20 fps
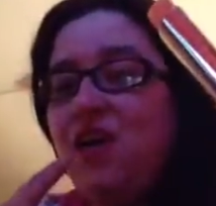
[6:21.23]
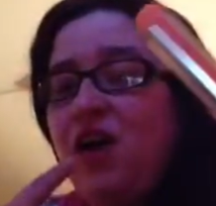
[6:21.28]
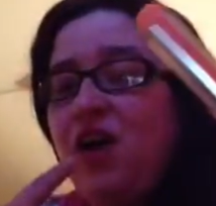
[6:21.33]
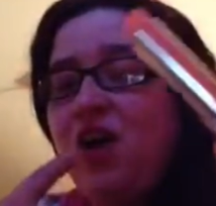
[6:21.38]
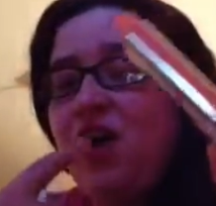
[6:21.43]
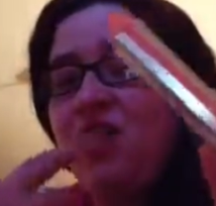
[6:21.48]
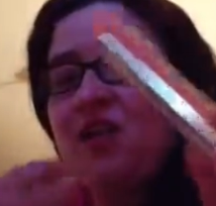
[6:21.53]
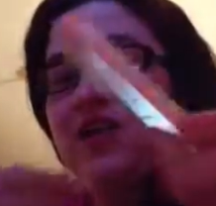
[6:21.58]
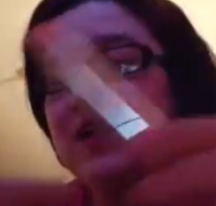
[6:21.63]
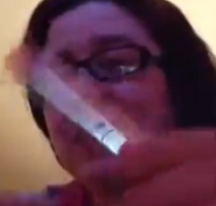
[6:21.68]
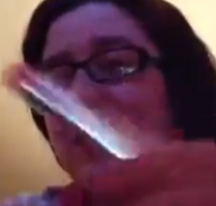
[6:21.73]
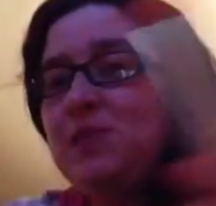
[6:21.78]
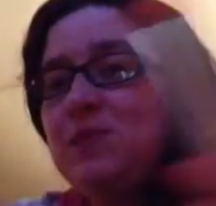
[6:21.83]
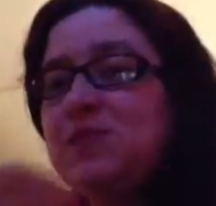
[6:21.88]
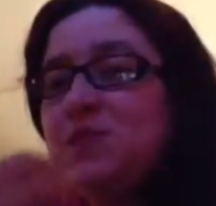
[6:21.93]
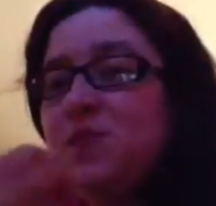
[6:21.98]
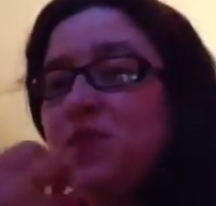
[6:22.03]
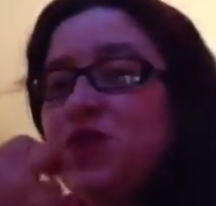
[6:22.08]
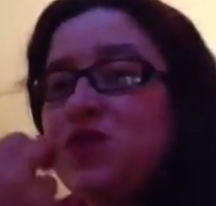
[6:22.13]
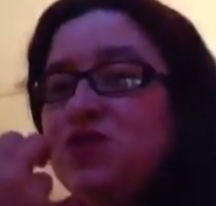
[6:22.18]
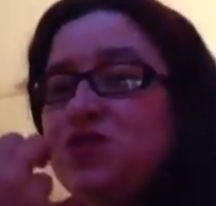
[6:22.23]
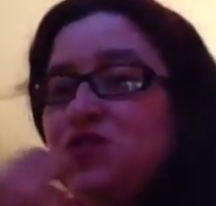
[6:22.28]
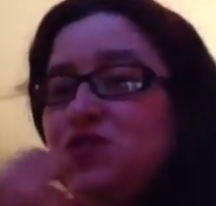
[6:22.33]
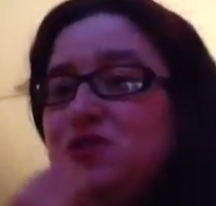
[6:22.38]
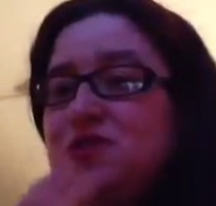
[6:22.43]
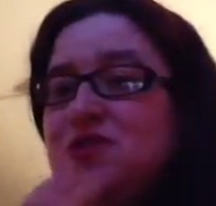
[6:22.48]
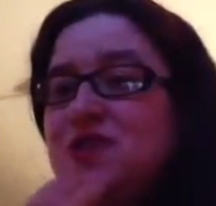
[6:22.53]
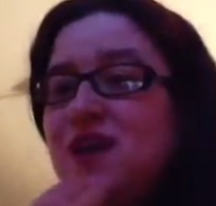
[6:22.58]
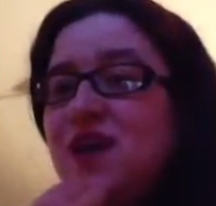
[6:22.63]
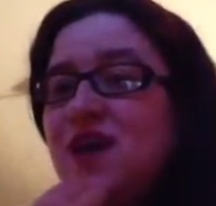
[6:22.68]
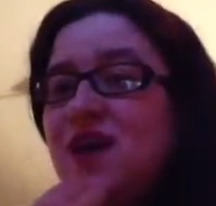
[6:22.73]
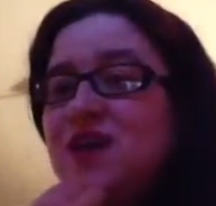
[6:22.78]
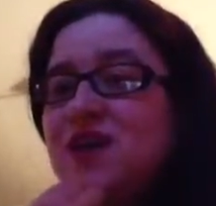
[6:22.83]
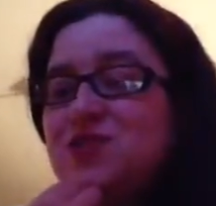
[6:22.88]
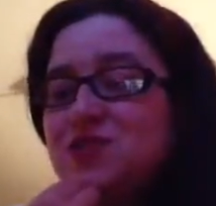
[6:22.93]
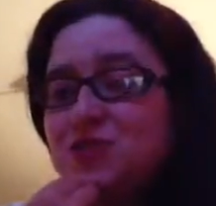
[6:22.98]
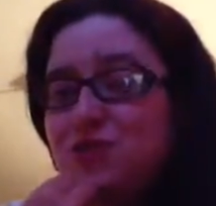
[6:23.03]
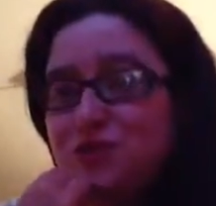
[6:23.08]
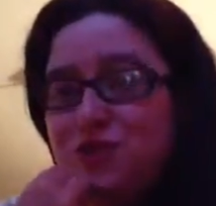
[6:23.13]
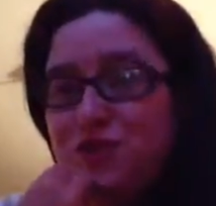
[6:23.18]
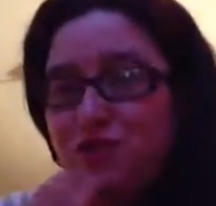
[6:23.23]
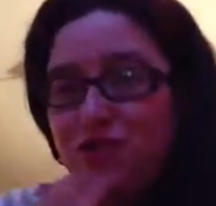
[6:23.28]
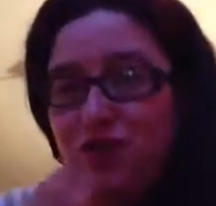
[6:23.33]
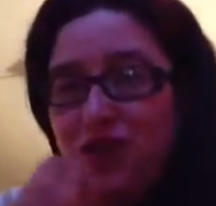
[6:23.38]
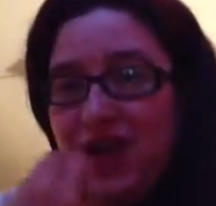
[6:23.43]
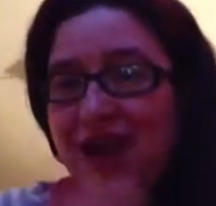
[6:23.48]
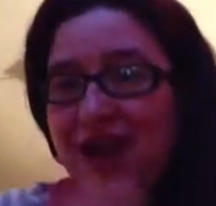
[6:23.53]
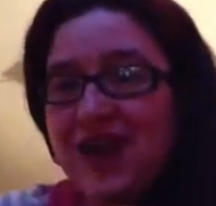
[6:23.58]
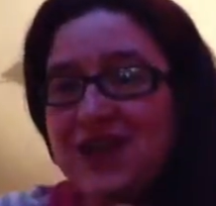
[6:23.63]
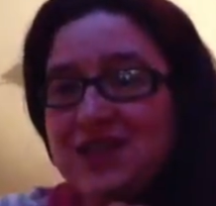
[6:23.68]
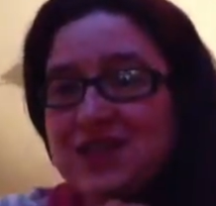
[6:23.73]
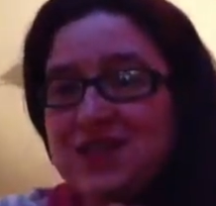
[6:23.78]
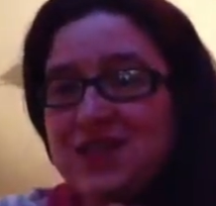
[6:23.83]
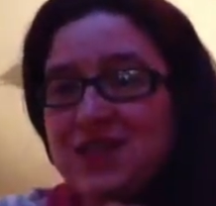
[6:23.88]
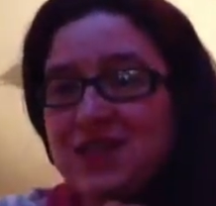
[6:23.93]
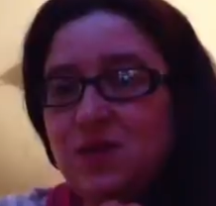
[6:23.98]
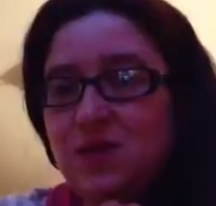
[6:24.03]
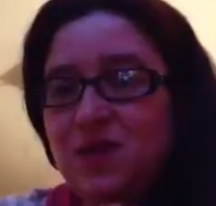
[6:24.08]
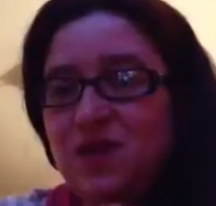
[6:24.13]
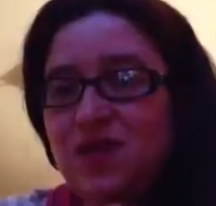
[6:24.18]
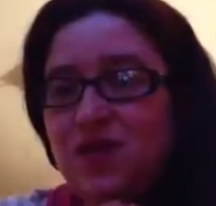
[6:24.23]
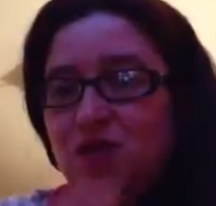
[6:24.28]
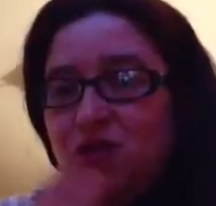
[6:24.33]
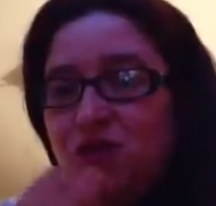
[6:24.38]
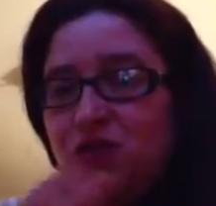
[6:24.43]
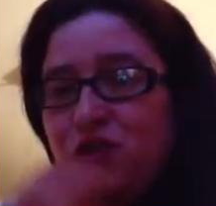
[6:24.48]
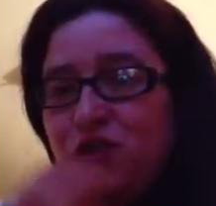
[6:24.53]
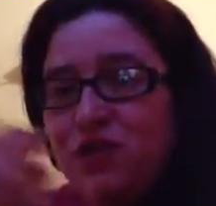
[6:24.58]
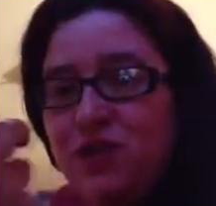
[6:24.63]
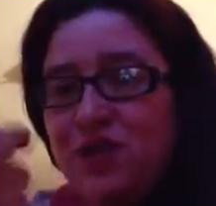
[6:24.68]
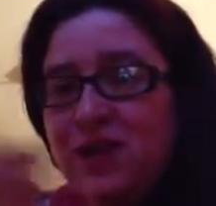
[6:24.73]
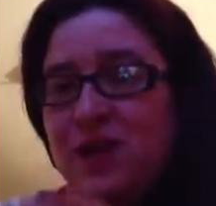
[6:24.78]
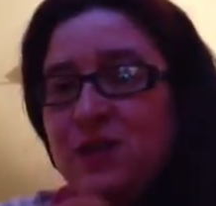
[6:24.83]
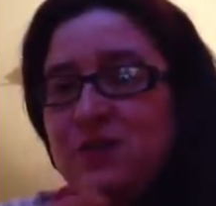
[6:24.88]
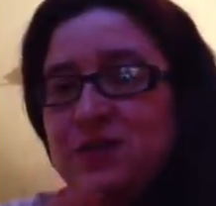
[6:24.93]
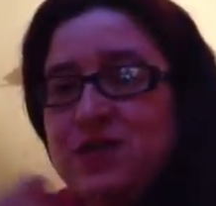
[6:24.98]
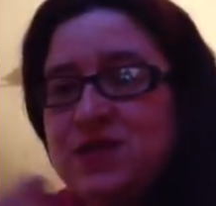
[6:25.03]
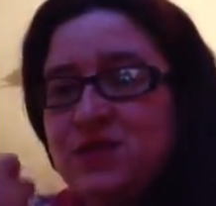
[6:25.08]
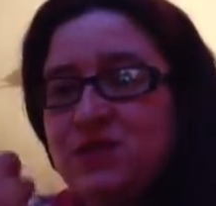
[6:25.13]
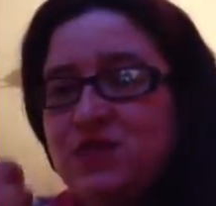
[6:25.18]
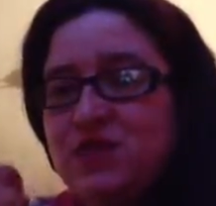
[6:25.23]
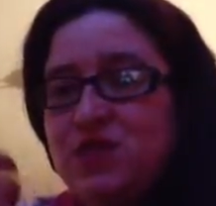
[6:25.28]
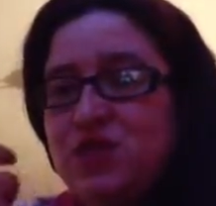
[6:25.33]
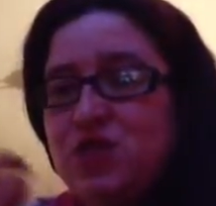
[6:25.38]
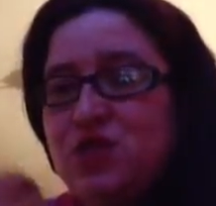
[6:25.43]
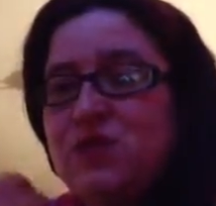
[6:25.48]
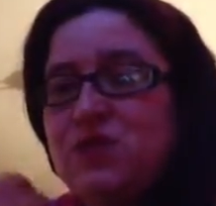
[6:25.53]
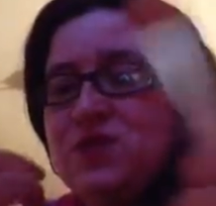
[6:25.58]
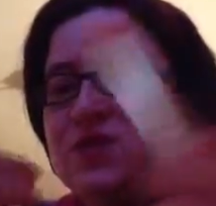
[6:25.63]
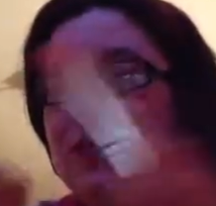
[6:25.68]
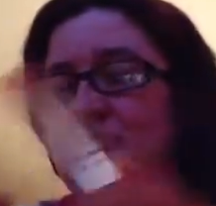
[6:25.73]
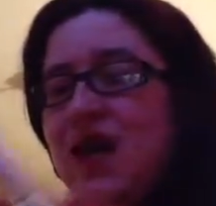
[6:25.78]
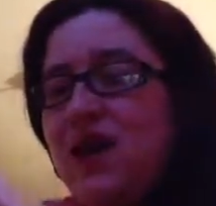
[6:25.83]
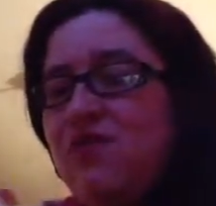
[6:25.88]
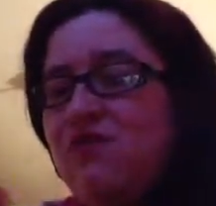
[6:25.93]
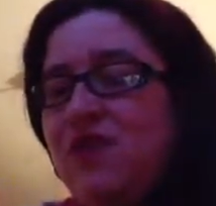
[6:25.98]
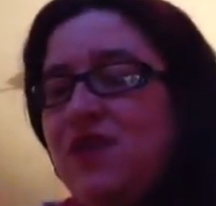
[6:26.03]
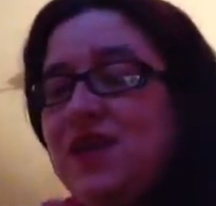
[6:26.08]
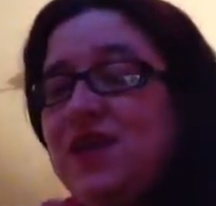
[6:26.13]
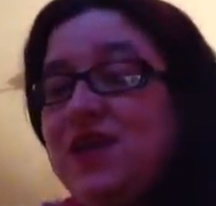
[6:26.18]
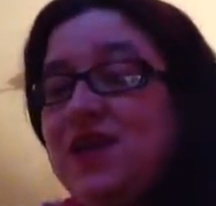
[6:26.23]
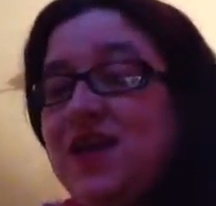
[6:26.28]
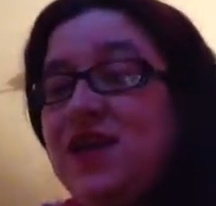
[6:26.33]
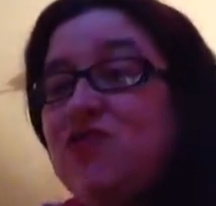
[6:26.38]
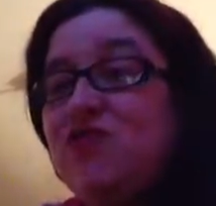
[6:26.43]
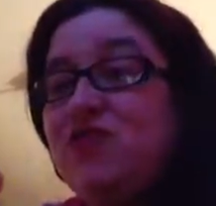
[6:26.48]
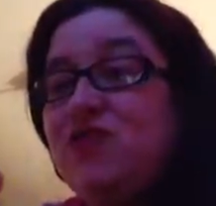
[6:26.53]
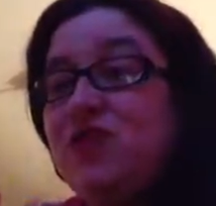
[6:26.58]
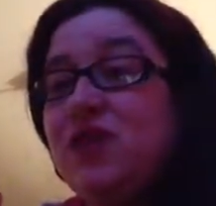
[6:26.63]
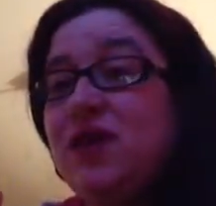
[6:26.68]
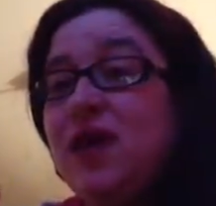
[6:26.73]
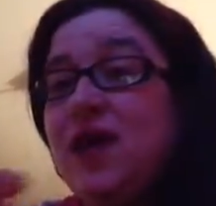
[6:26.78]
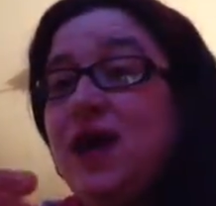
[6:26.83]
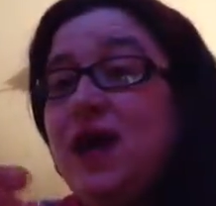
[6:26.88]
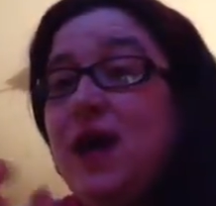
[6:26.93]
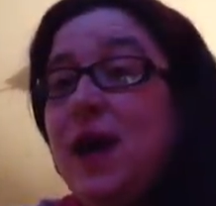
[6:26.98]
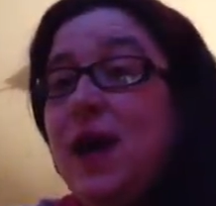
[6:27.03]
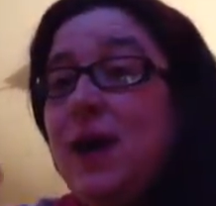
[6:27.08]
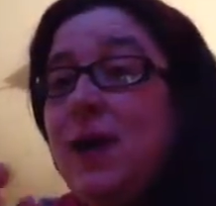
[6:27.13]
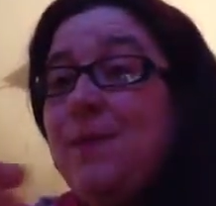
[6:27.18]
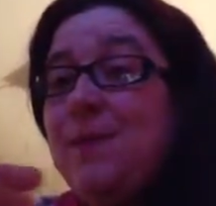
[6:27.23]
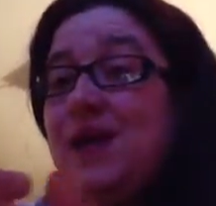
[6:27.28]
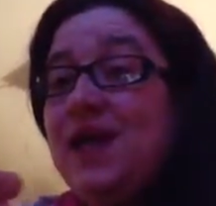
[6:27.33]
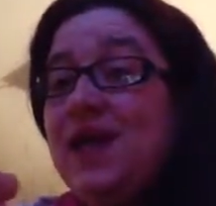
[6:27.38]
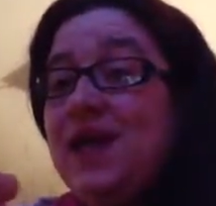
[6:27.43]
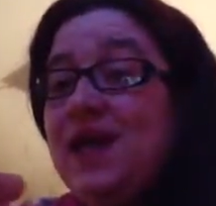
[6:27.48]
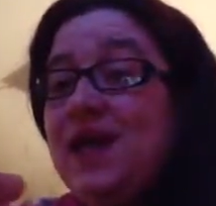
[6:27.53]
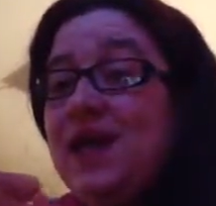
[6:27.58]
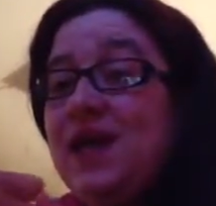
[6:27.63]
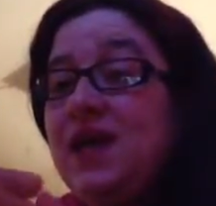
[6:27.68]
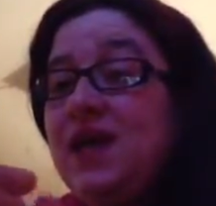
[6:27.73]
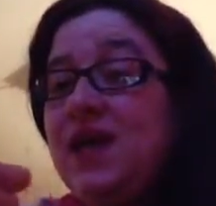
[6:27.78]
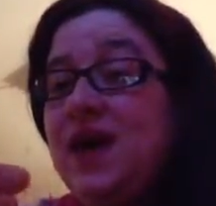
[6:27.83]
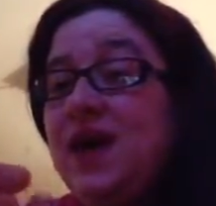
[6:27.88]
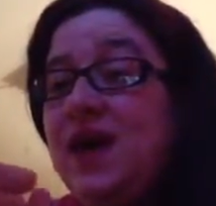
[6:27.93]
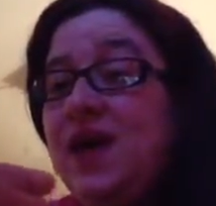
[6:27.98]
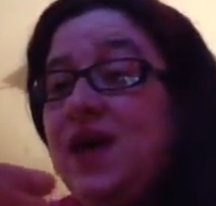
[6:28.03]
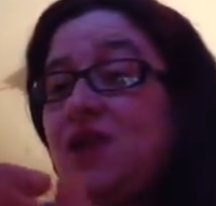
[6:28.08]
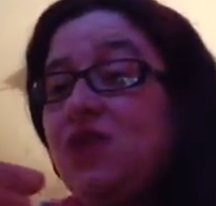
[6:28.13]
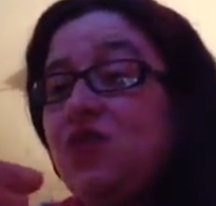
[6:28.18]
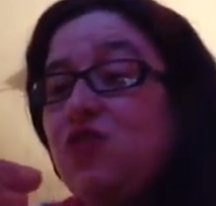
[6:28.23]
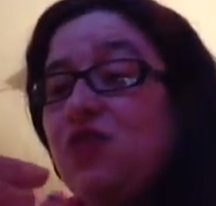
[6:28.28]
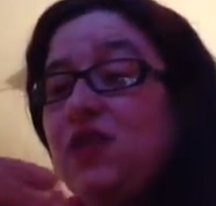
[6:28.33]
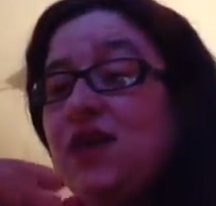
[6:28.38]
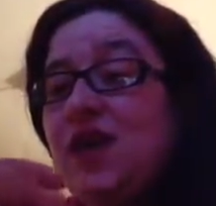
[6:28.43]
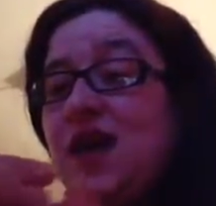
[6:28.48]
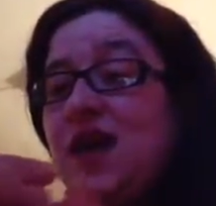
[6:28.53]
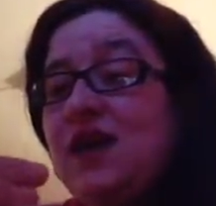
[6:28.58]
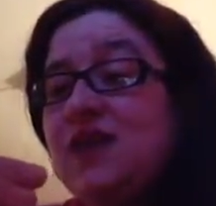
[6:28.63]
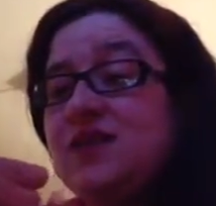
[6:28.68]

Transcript: on your lips, but it does sort of react with the colour of your lips to produce a really natural pinky colour.